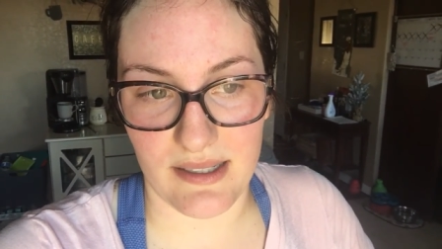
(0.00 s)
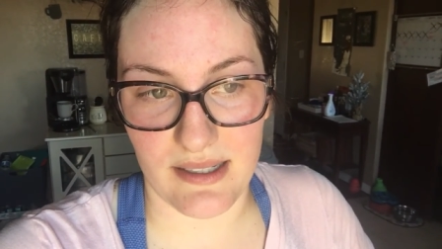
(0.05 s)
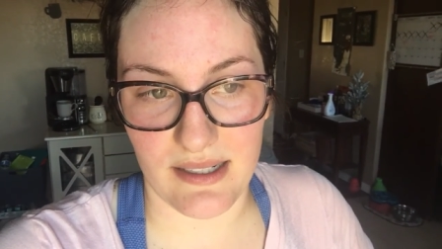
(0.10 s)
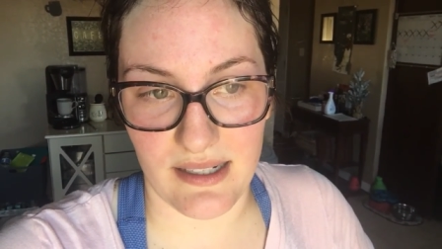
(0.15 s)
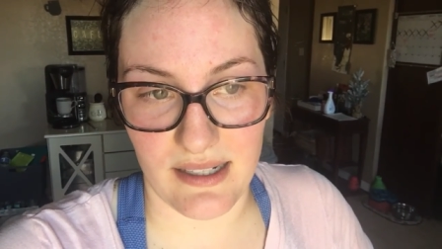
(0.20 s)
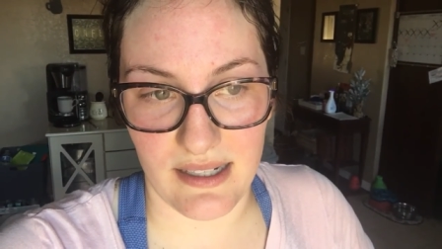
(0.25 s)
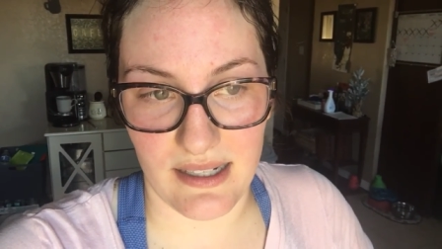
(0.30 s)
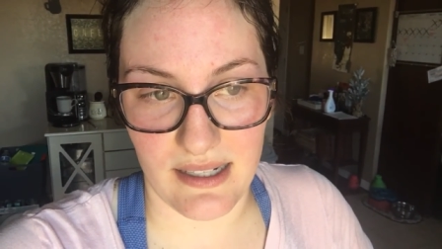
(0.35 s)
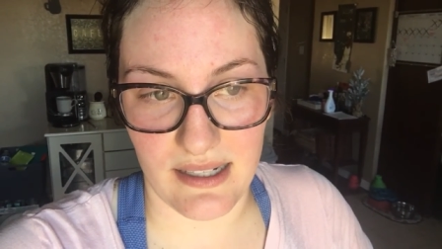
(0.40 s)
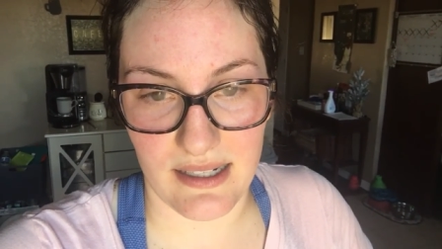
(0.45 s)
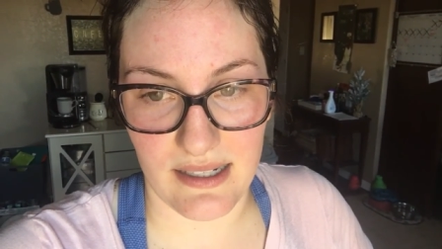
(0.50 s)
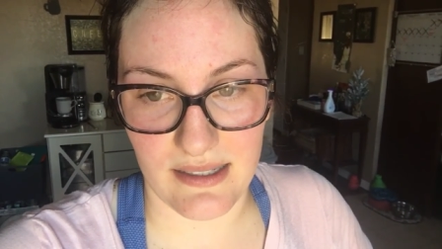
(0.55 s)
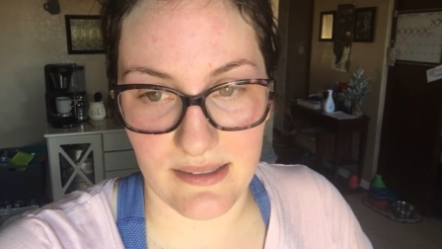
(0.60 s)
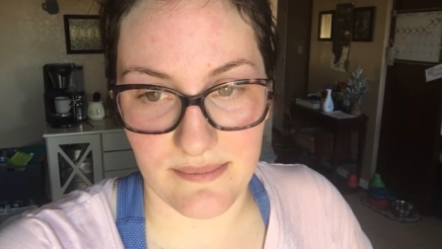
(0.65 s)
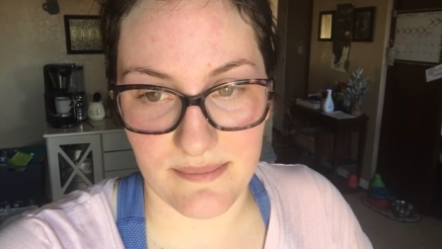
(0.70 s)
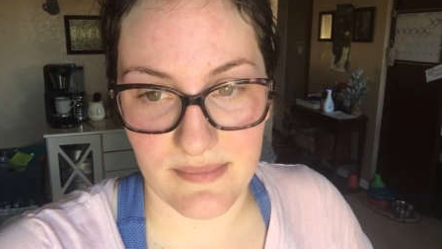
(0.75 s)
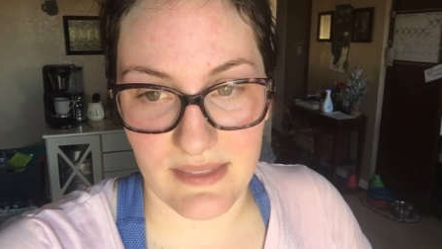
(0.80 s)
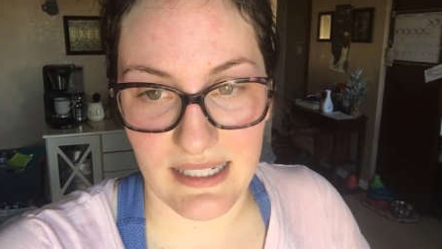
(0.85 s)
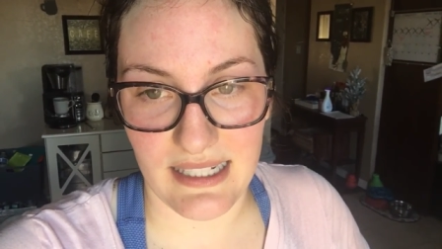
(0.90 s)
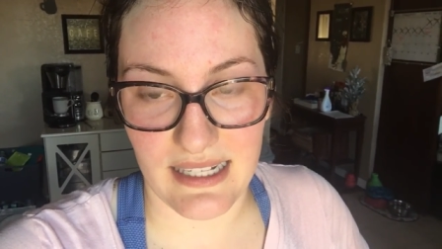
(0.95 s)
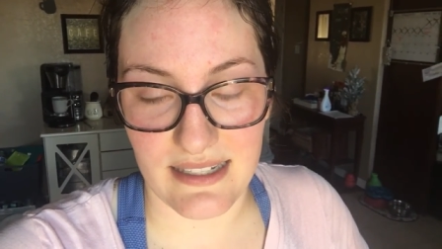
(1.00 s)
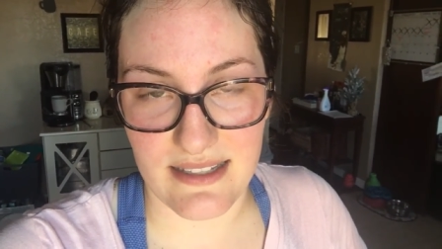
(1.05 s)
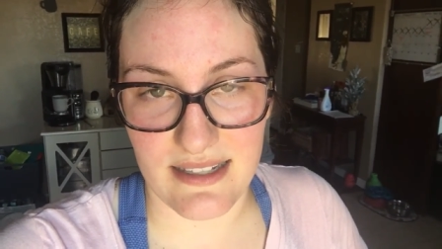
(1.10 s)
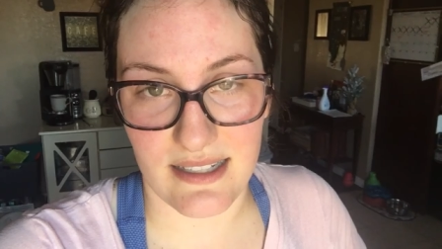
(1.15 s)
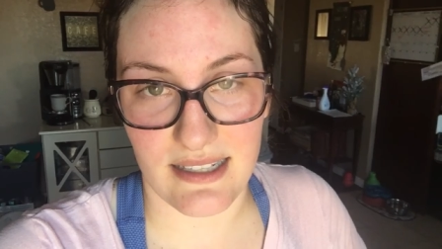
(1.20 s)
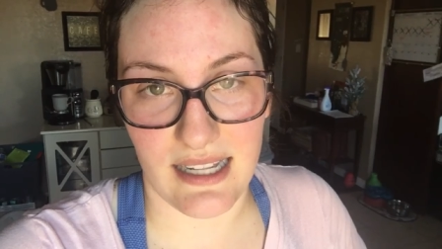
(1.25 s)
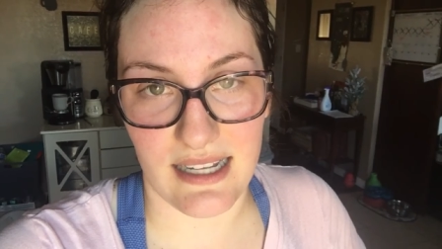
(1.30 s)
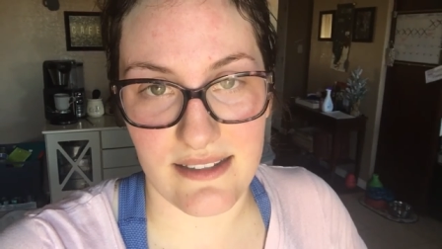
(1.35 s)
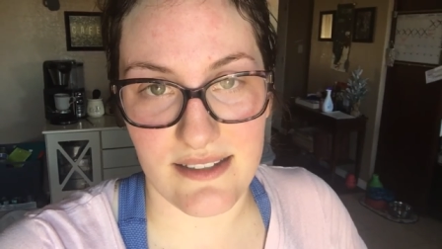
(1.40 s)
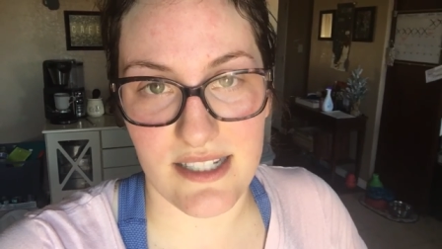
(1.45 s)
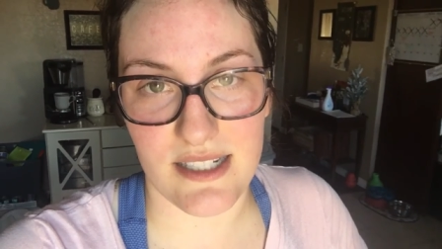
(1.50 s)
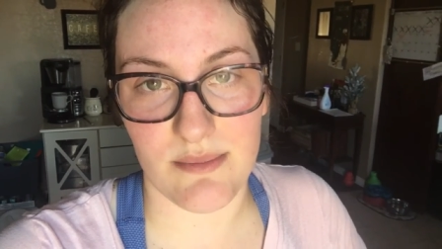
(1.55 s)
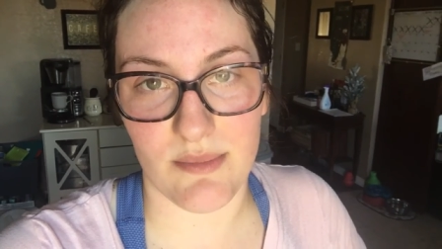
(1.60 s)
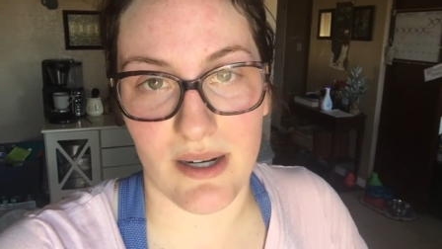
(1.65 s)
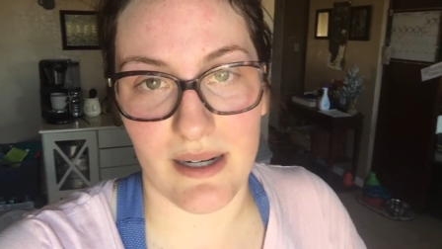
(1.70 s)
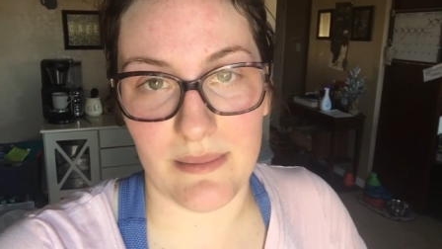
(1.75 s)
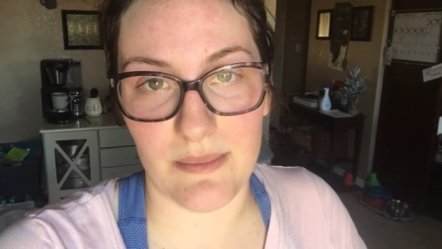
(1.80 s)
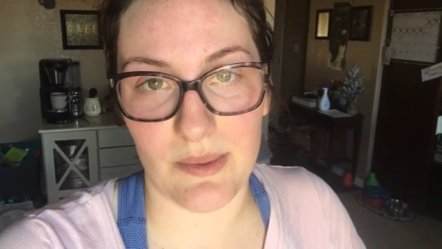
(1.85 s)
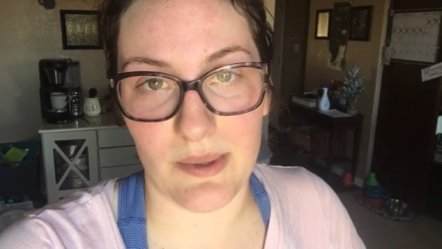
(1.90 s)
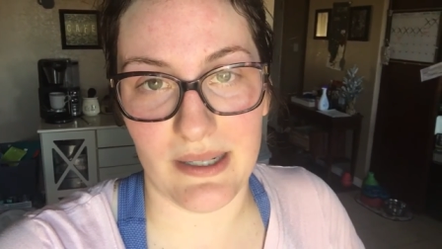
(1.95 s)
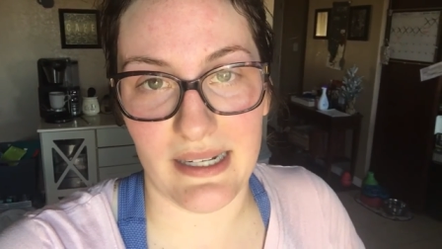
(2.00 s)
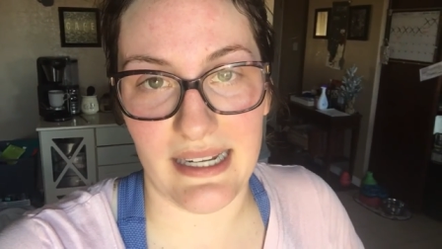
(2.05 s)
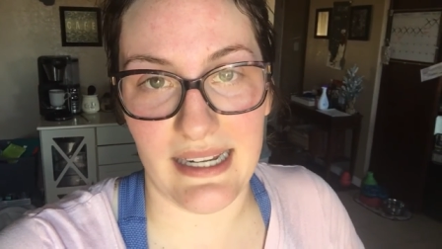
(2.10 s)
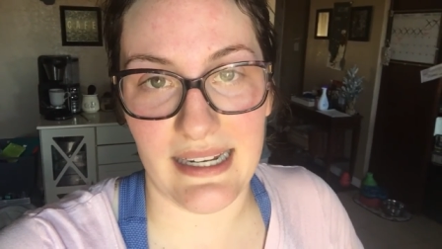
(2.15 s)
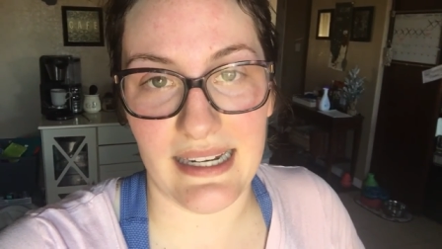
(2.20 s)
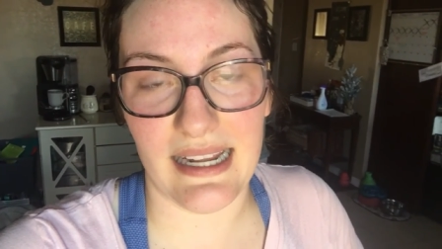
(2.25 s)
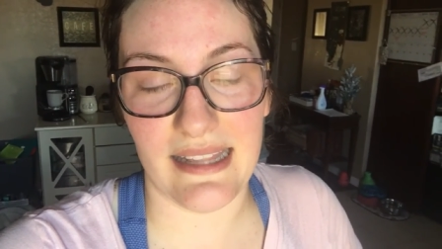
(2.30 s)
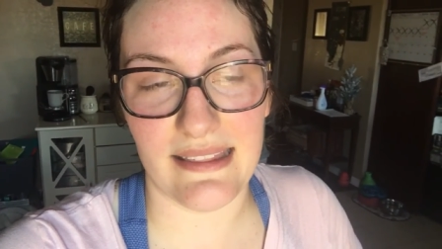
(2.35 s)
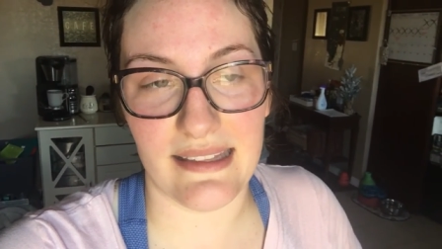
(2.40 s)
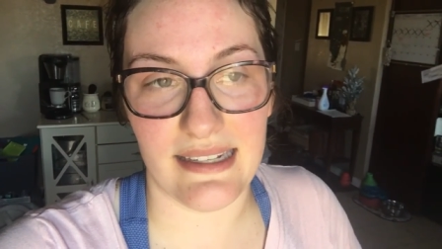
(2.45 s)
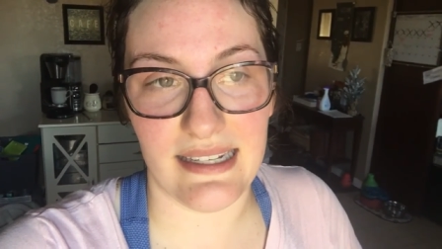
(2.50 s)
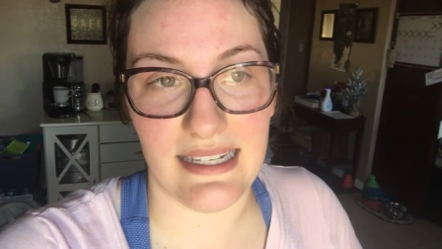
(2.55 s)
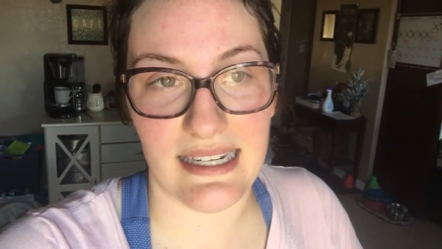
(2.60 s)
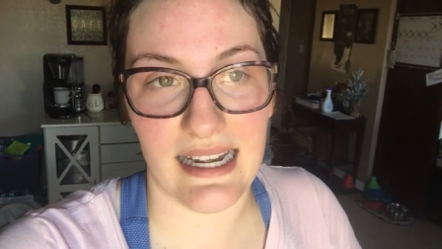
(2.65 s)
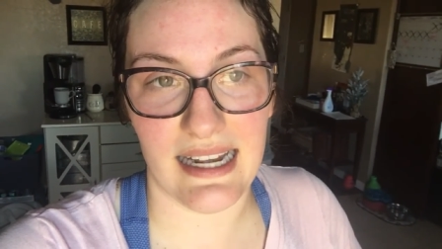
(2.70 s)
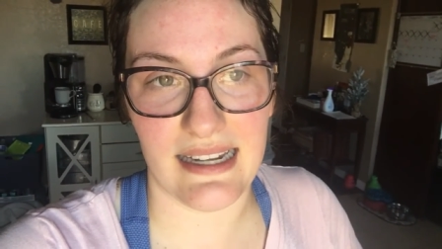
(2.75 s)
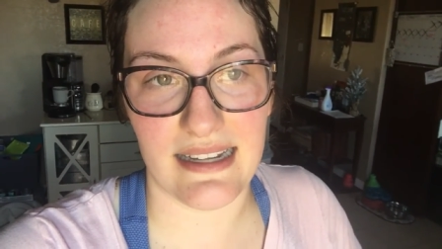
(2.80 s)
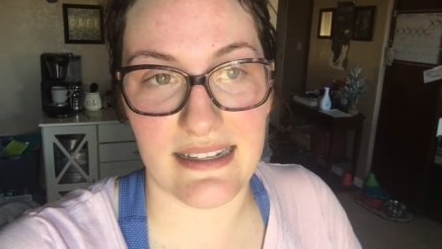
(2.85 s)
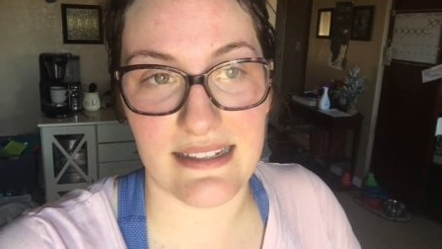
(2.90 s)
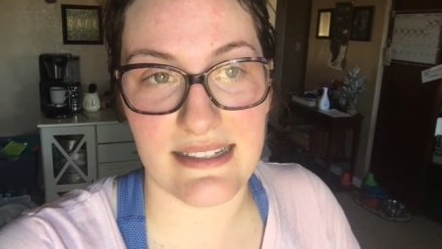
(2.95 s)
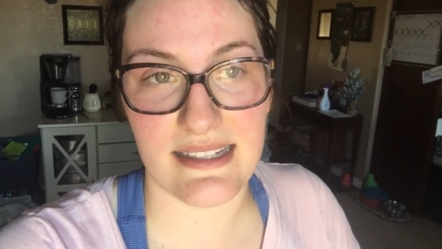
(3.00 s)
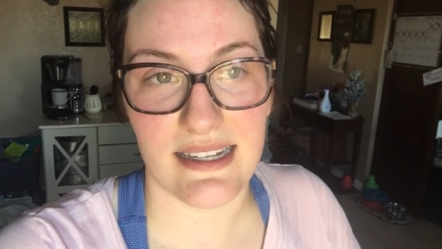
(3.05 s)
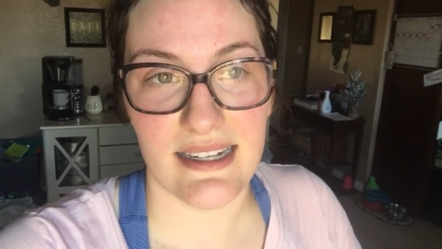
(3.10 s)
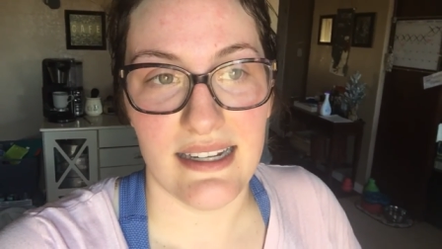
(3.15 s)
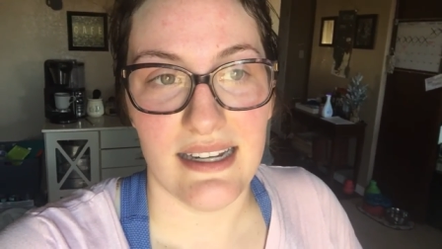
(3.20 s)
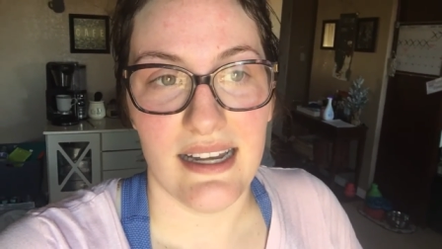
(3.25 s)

uh, he has class tomorrow morning and then he has